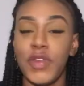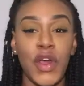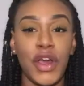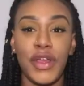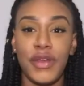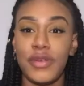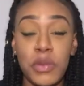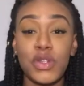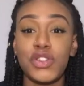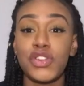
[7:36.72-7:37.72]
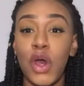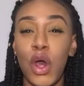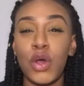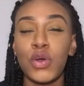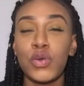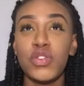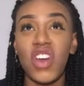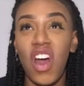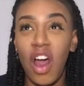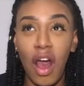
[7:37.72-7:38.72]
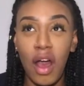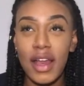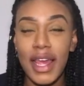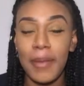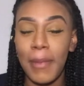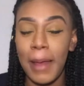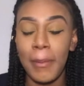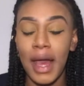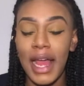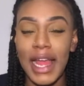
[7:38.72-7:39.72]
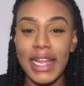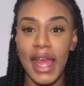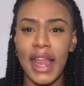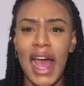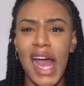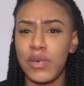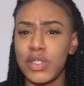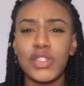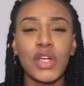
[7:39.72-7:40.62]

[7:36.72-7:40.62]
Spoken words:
No. It was so dark in my mind. Like I was